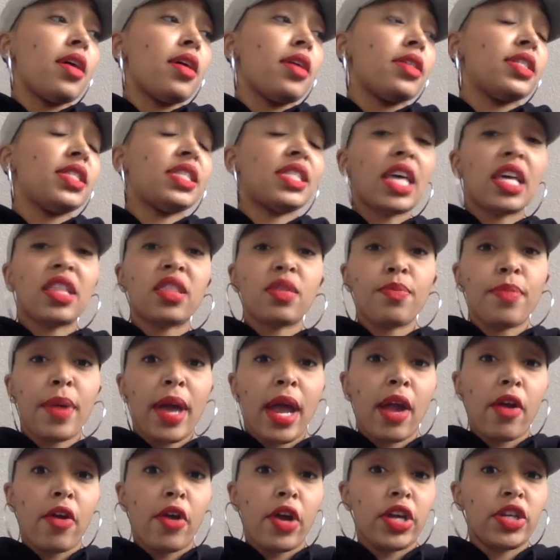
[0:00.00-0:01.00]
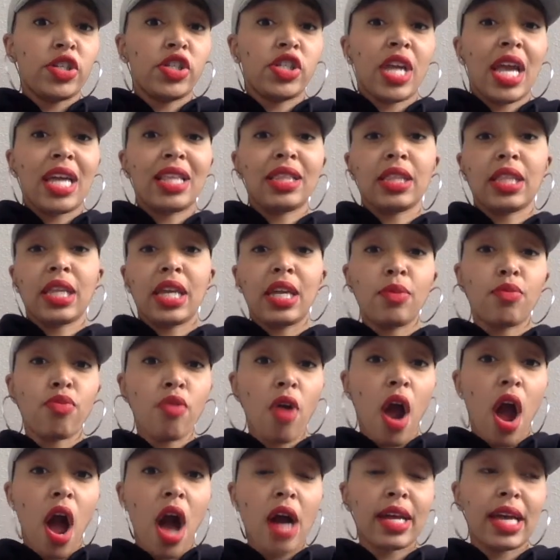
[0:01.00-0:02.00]
Seth Barish and Lee
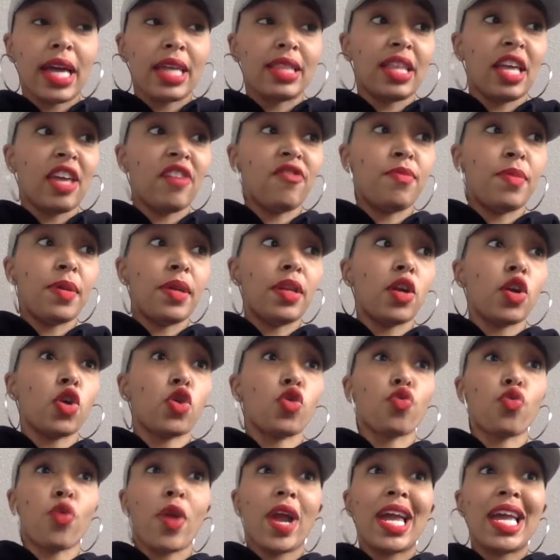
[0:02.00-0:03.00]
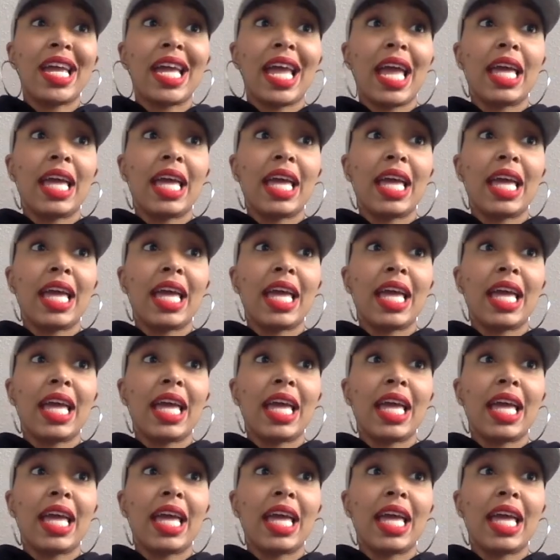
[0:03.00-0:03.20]
Brock, and they've been great.